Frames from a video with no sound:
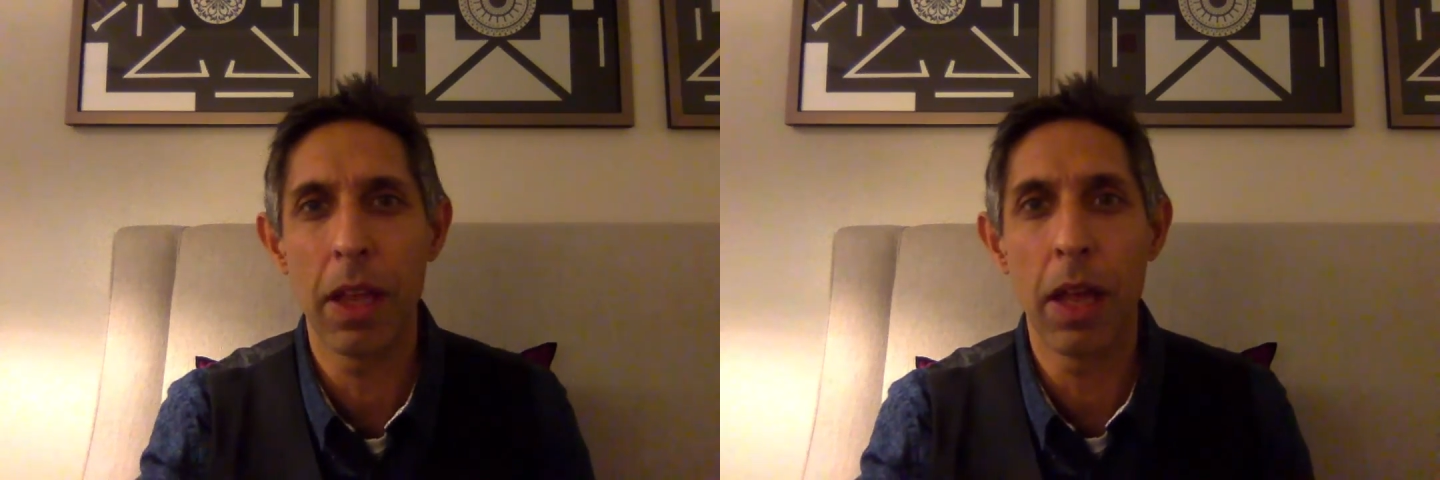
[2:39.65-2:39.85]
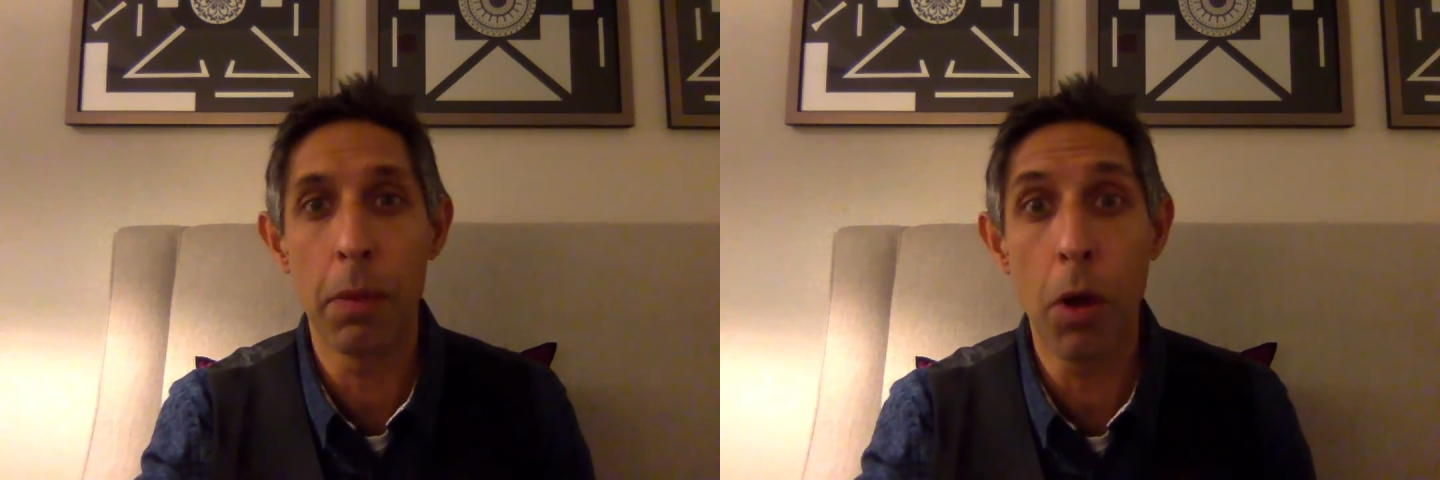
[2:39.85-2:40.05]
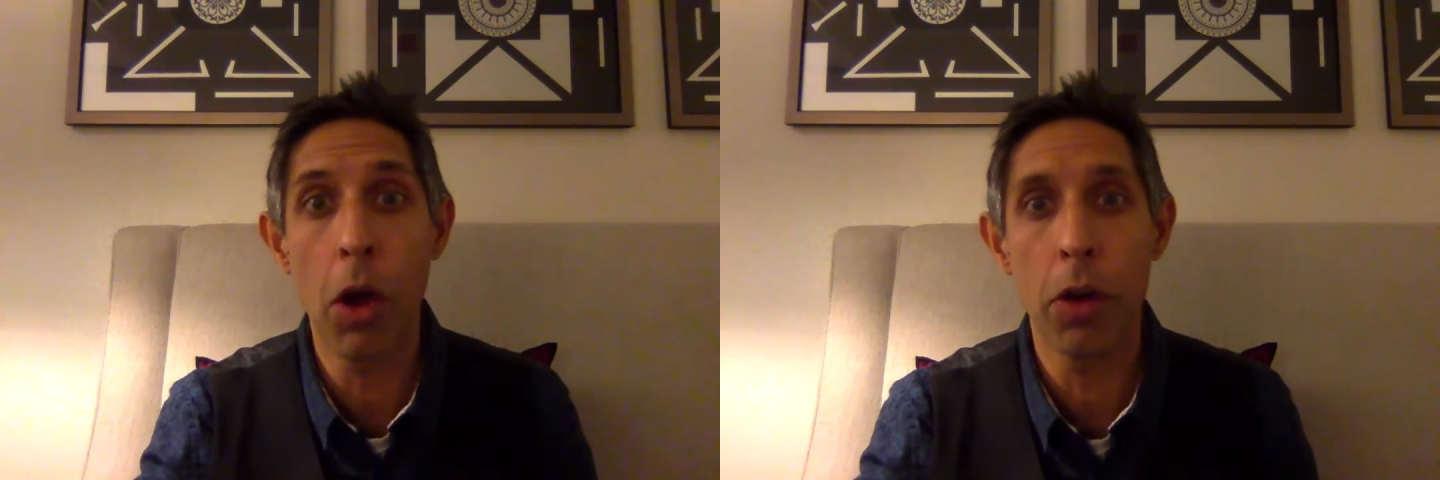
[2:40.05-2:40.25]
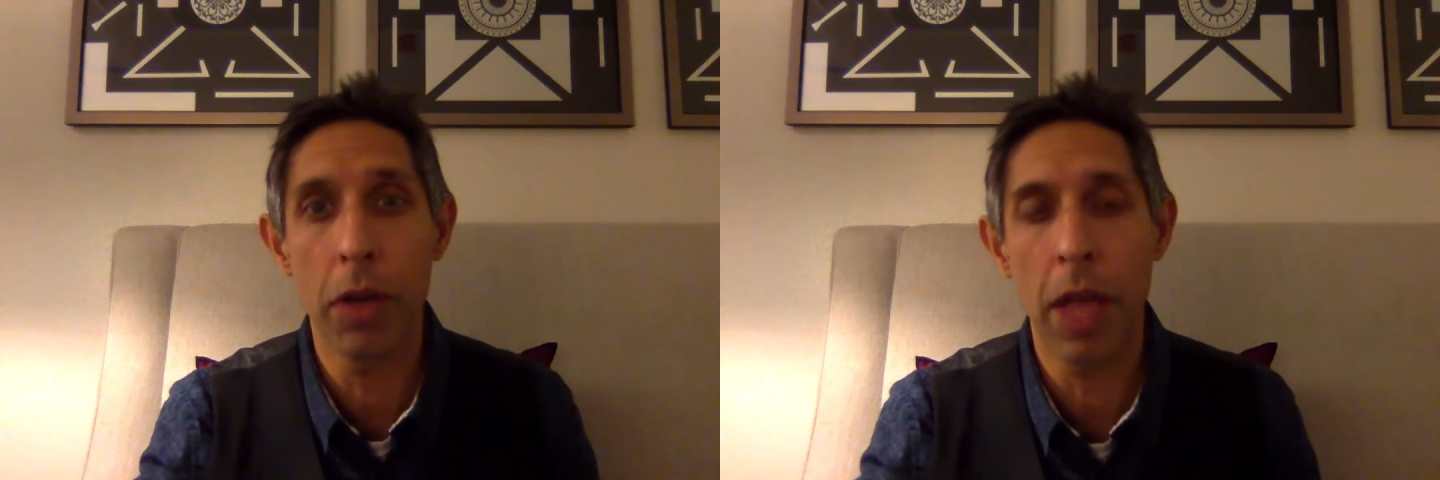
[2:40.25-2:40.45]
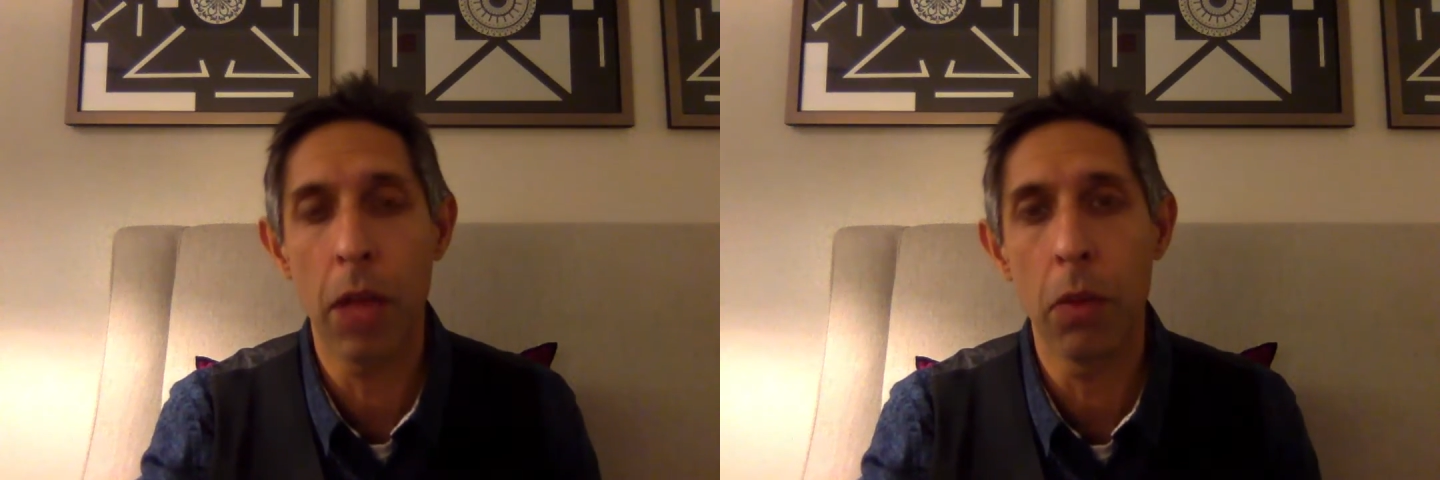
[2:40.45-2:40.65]
a modern
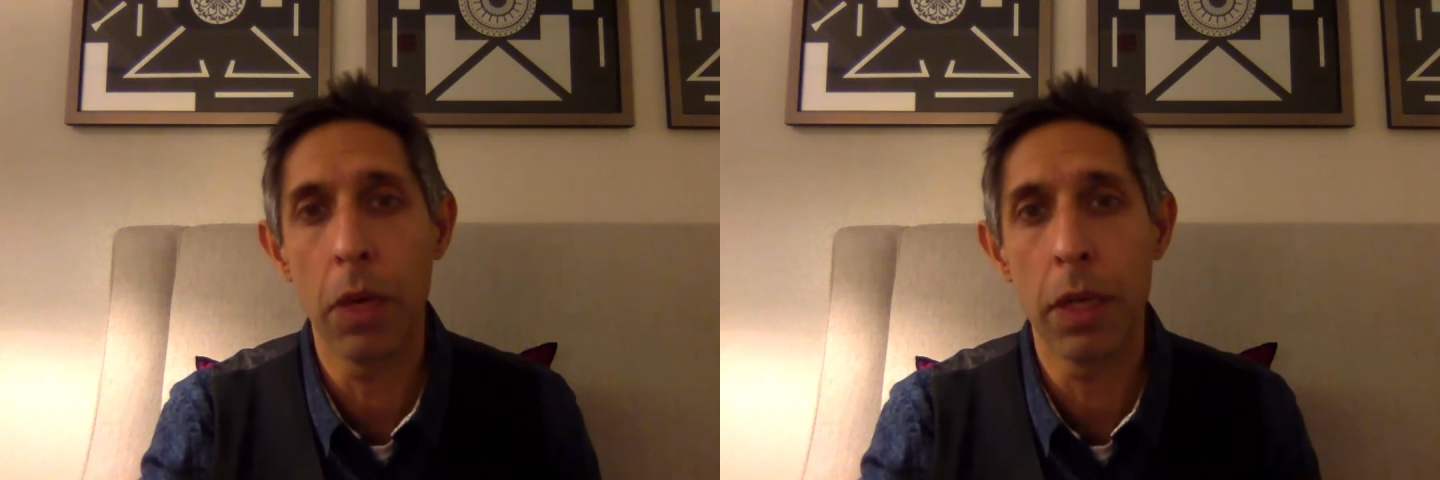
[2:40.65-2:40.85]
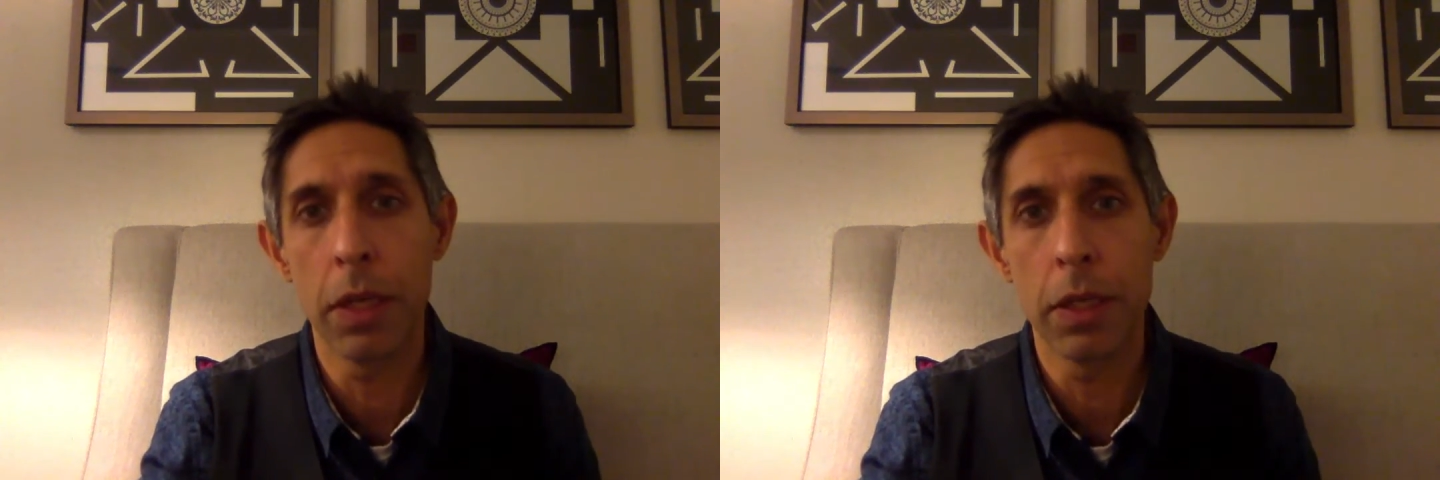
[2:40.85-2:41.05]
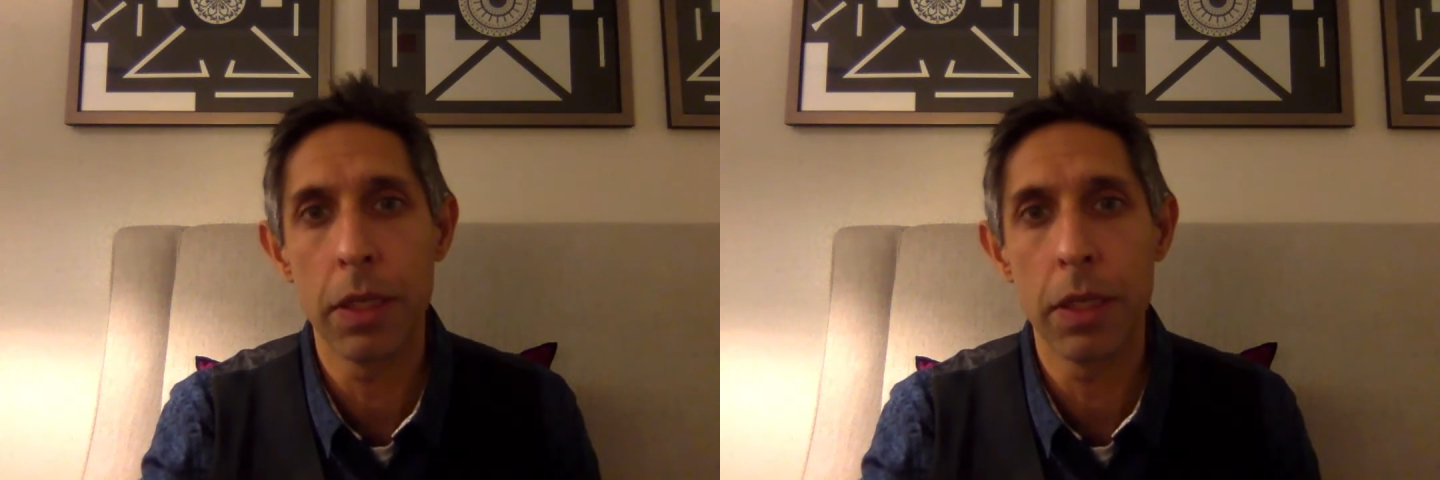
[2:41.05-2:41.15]
CAL1.